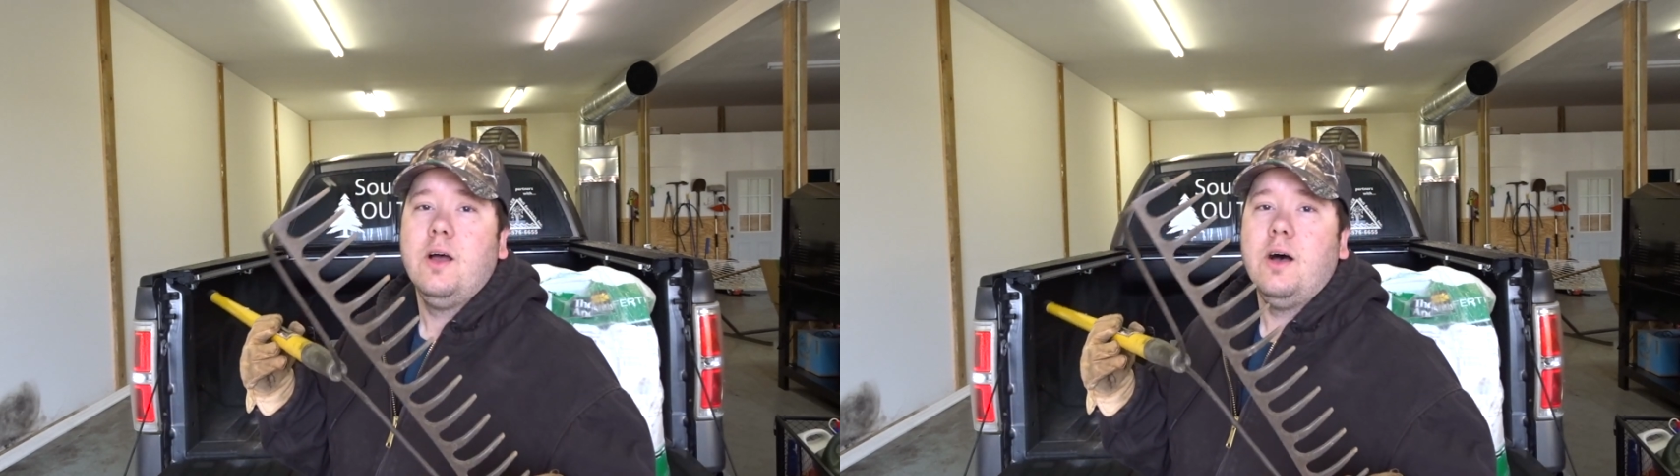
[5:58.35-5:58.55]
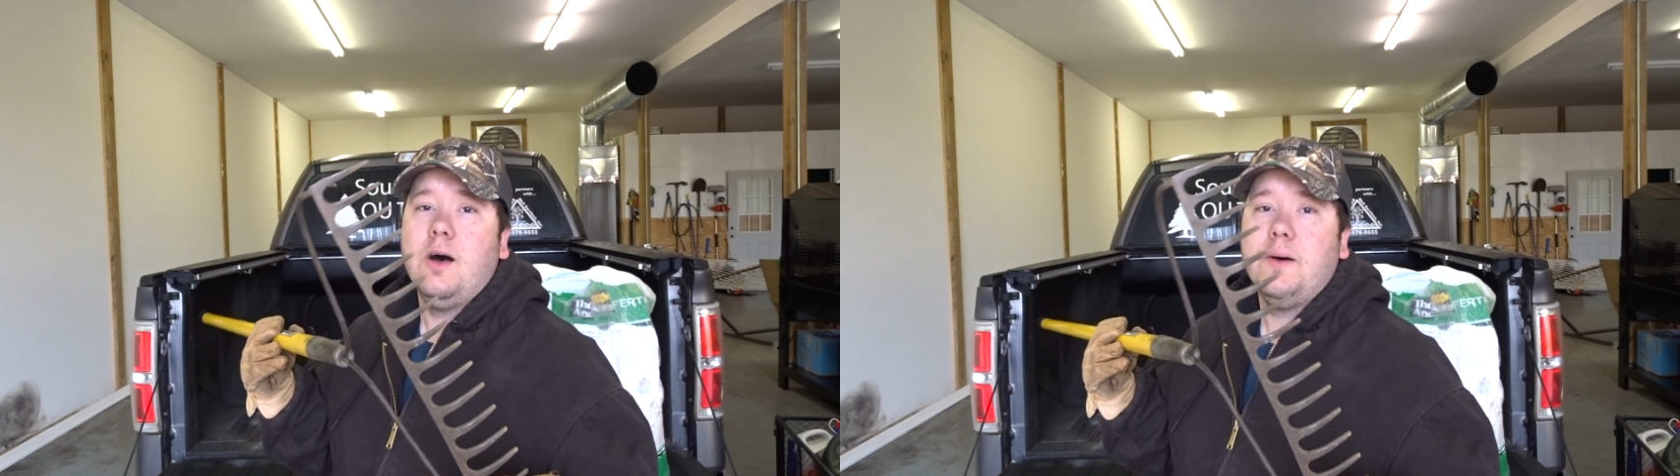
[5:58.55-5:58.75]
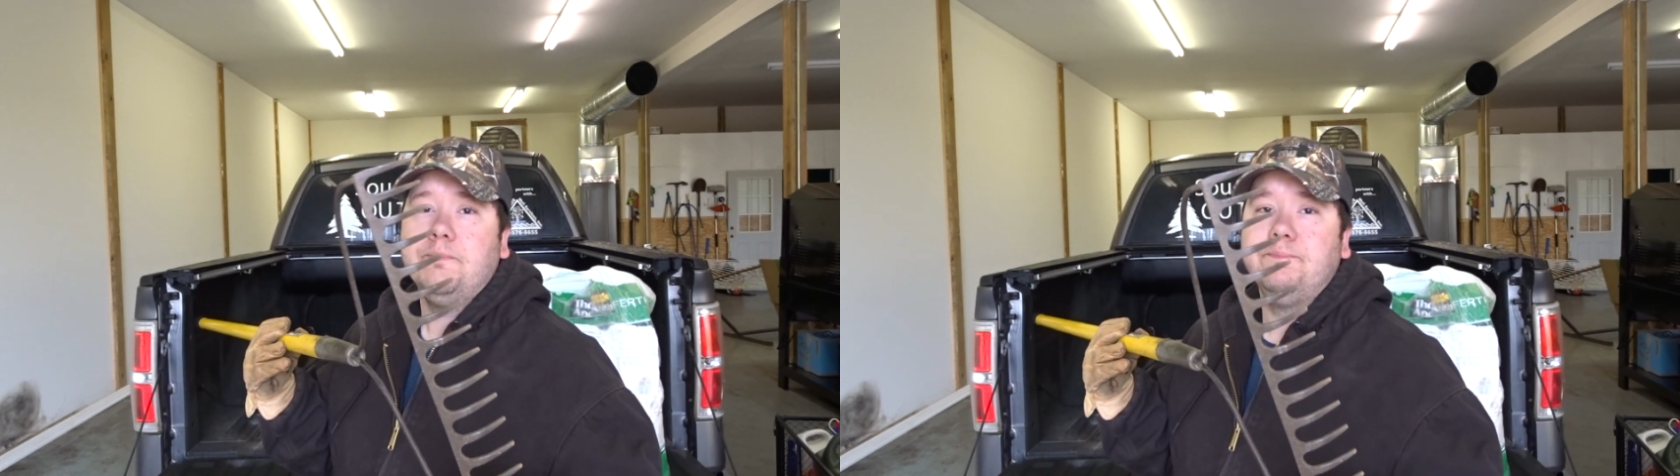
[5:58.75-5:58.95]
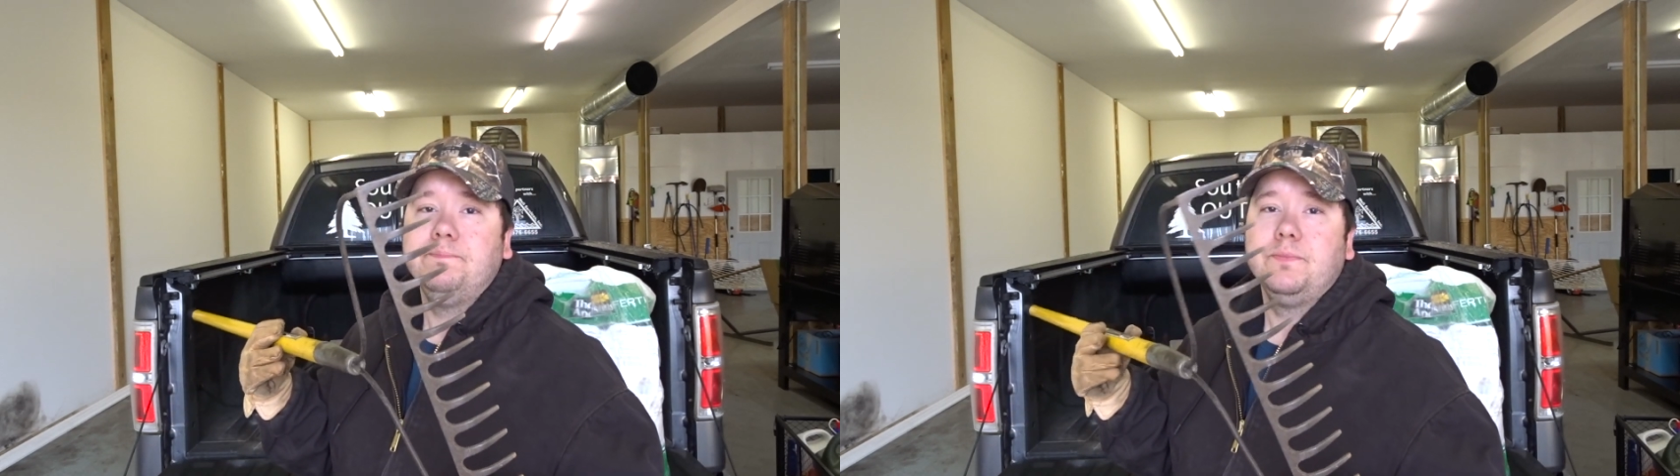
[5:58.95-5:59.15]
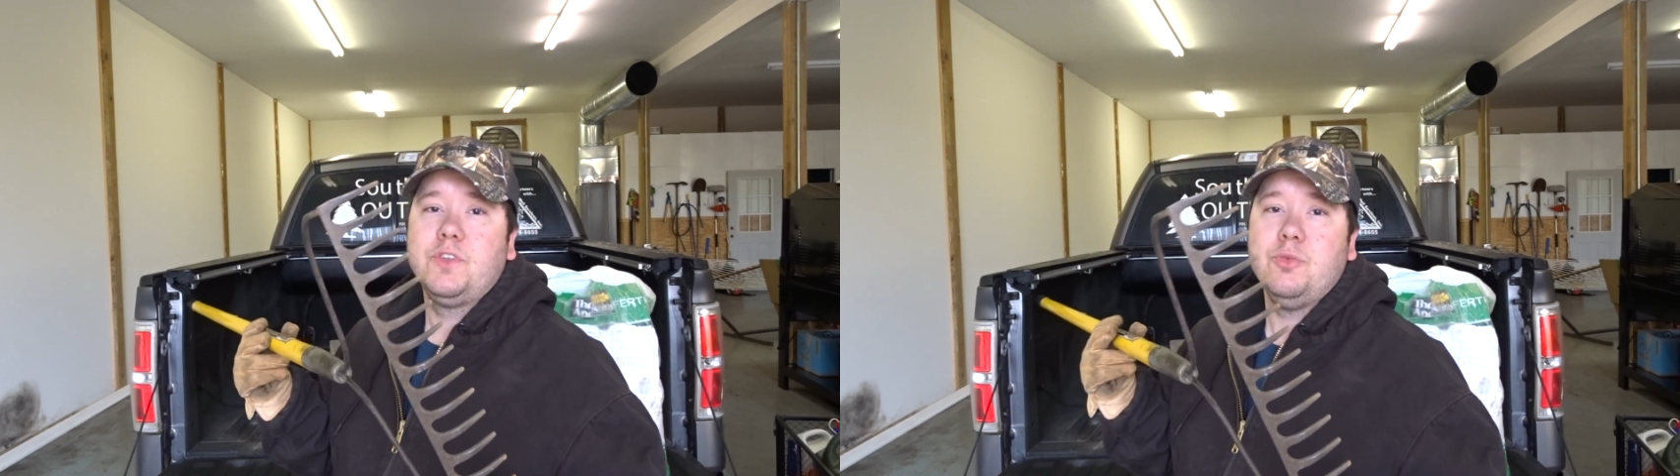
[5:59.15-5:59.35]

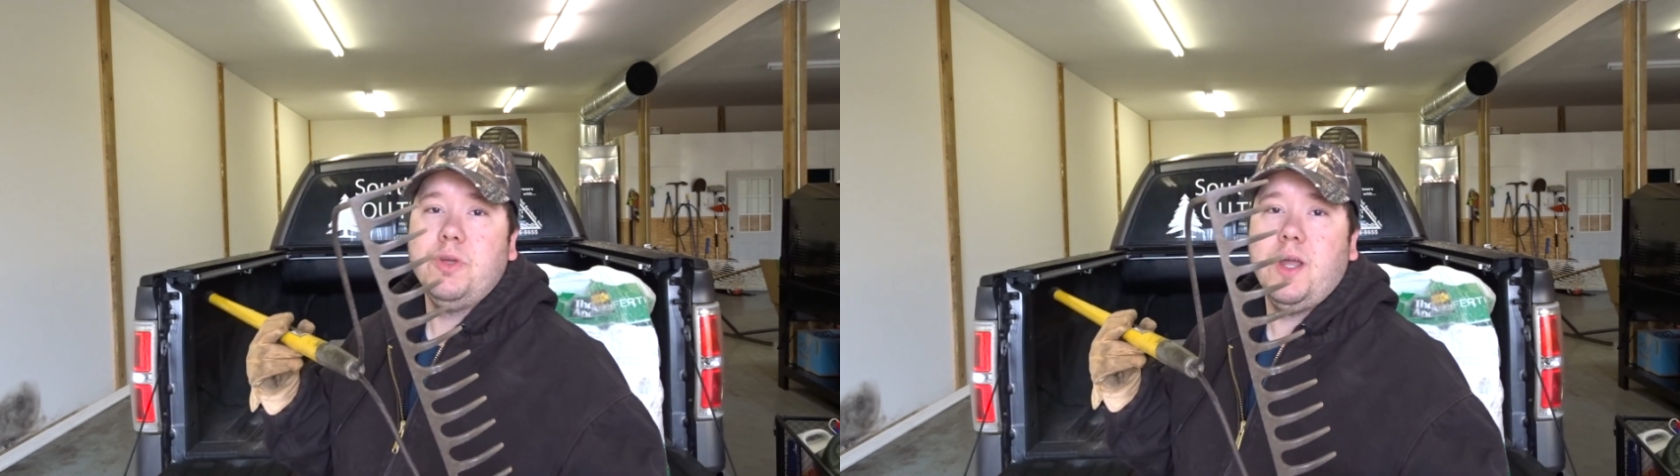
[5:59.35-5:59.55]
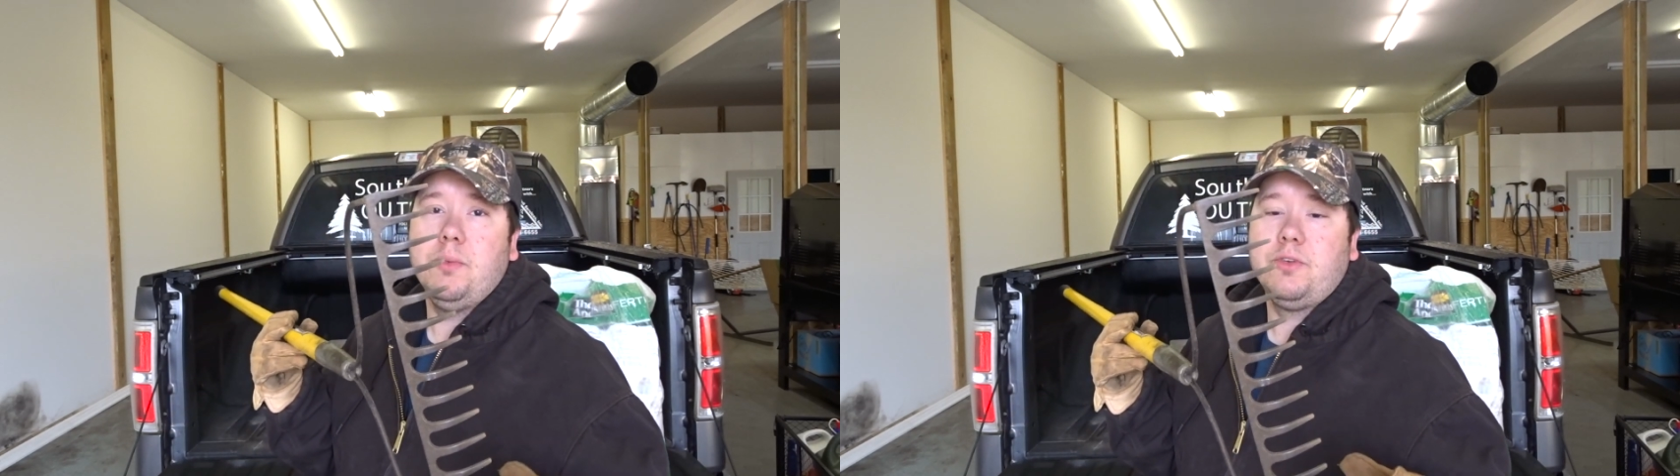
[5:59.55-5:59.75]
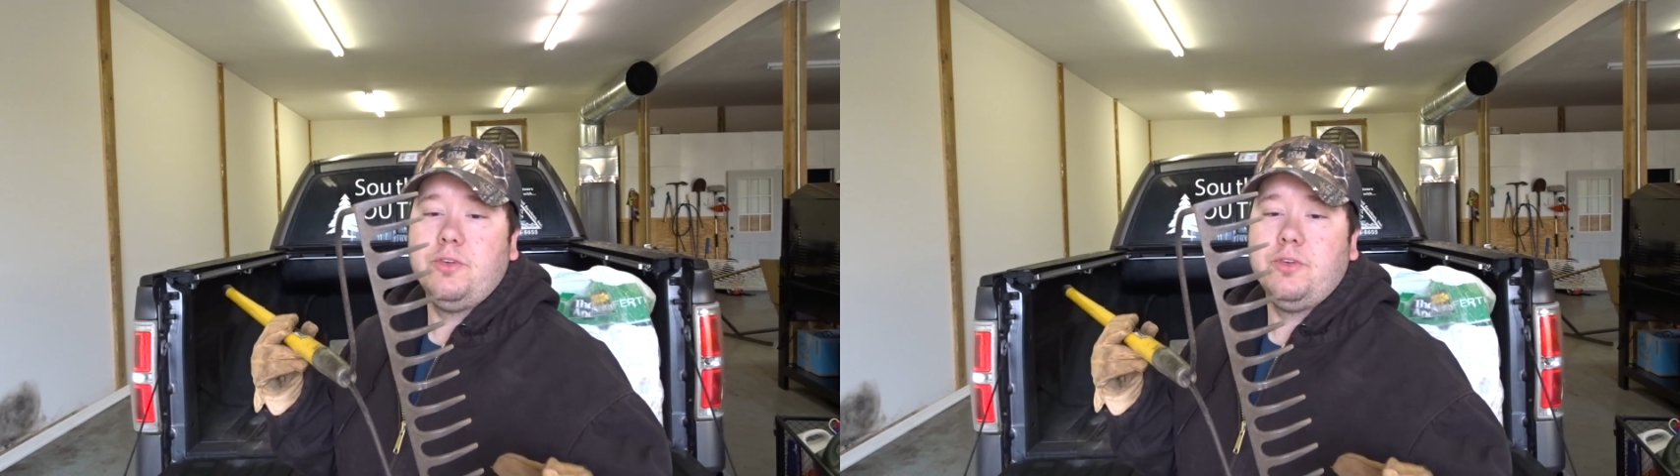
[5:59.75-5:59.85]
to be able